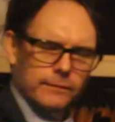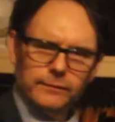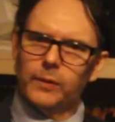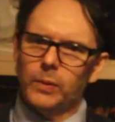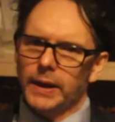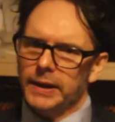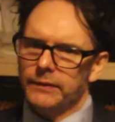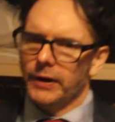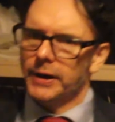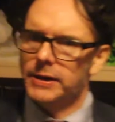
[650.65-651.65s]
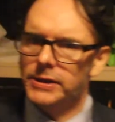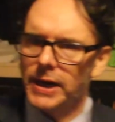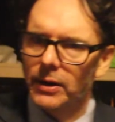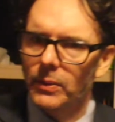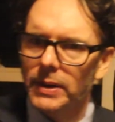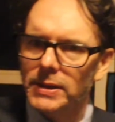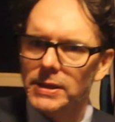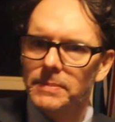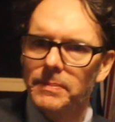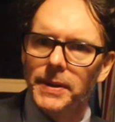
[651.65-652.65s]
full length funky jacket
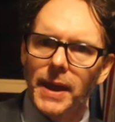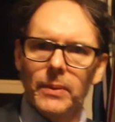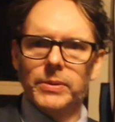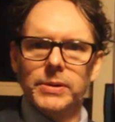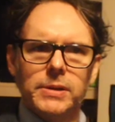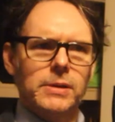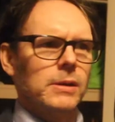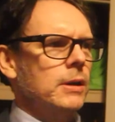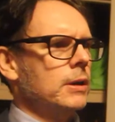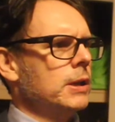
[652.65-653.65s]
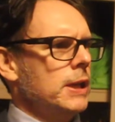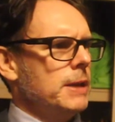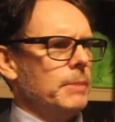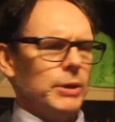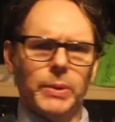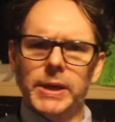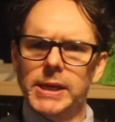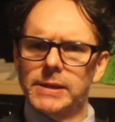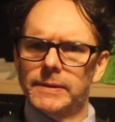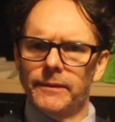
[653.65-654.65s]
once, but that was in my
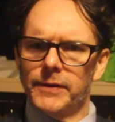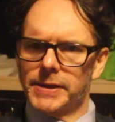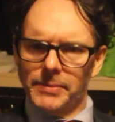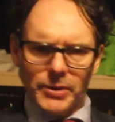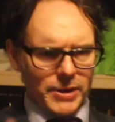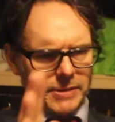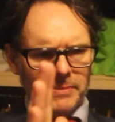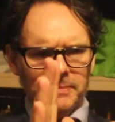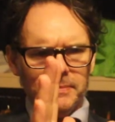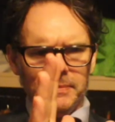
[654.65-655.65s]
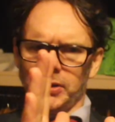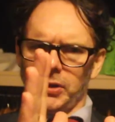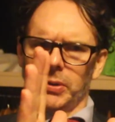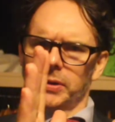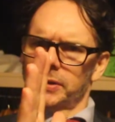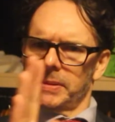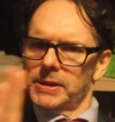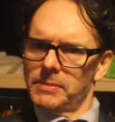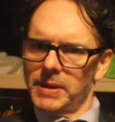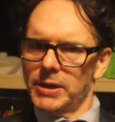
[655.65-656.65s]
20s, and for some reason my shoulders must
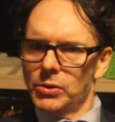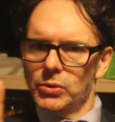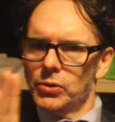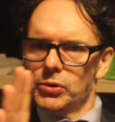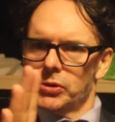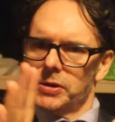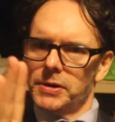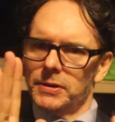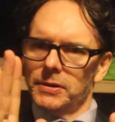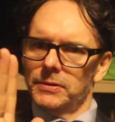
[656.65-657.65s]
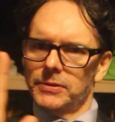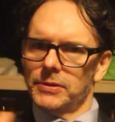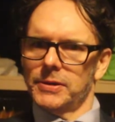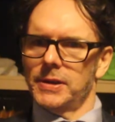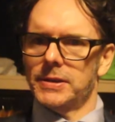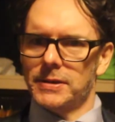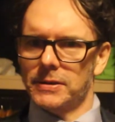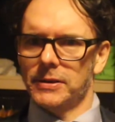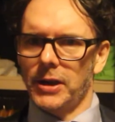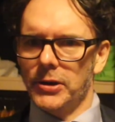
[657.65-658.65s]
have been huge because it
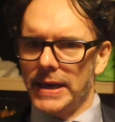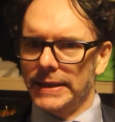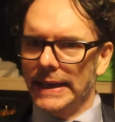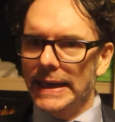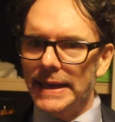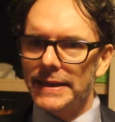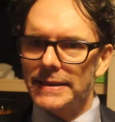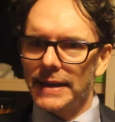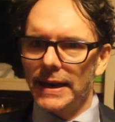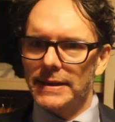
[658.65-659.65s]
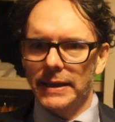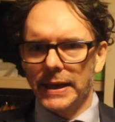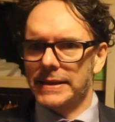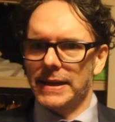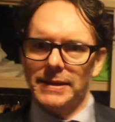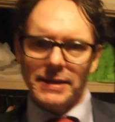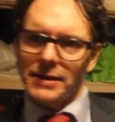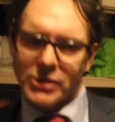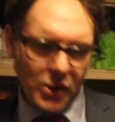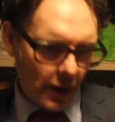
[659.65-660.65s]
goes out to here these days, unless that's just
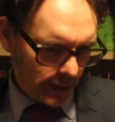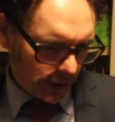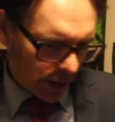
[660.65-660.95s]
the style from the